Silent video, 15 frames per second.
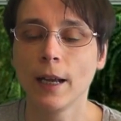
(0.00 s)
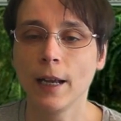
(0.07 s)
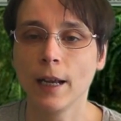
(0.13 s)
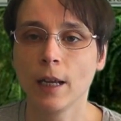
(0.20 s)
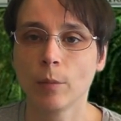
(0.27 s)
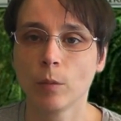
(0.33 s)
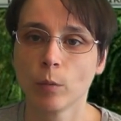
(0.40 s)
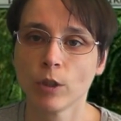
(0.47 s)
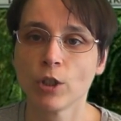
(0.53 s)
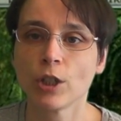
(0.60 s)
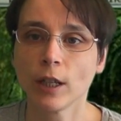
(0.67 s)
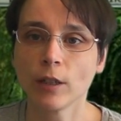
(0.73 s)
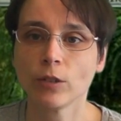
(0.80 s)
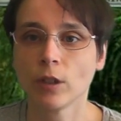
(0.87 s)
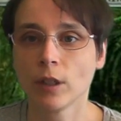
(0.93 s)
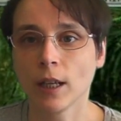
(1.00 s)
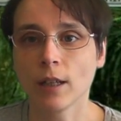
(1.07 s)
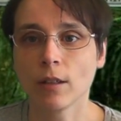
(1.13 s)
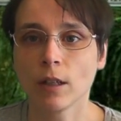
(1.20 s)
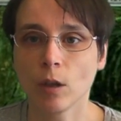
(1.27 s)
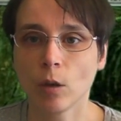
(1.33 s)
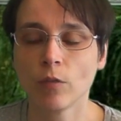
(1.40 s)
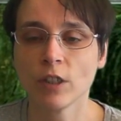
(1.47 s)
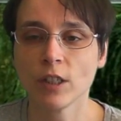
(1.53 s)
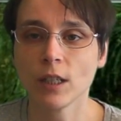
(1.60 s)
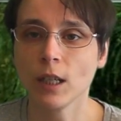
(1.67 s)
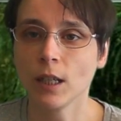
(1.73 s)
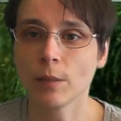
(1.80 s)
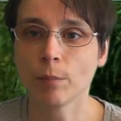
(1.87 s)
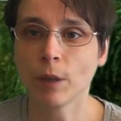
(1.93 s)
which tells you that
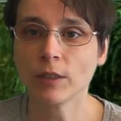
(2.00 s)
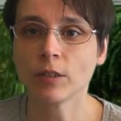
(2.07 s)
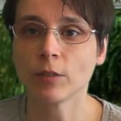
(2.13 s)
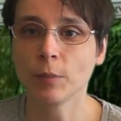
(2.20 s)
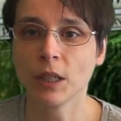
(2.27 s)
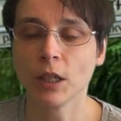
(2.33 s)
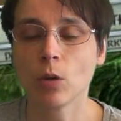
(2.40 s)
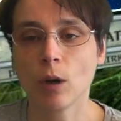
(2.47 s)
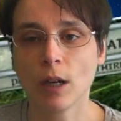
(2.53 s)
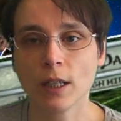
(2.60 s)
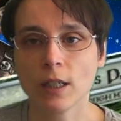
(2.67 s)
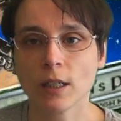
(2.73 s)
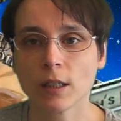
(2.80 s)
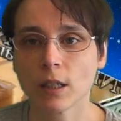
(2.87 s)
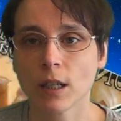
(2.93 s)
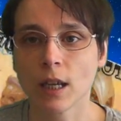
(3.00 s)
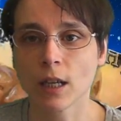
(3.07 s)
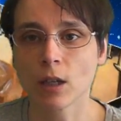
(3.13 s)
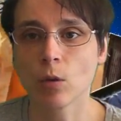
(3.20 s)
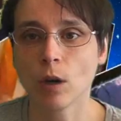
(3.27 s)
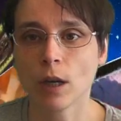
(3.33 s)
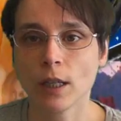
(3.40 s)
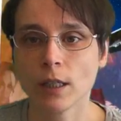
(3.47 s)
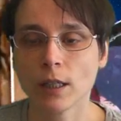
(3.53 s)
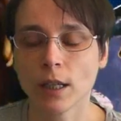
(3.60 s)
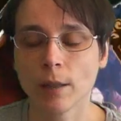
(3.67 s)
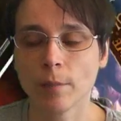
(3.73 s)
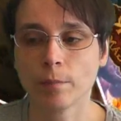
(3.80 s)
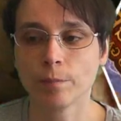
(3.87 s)
obviously it must have been quite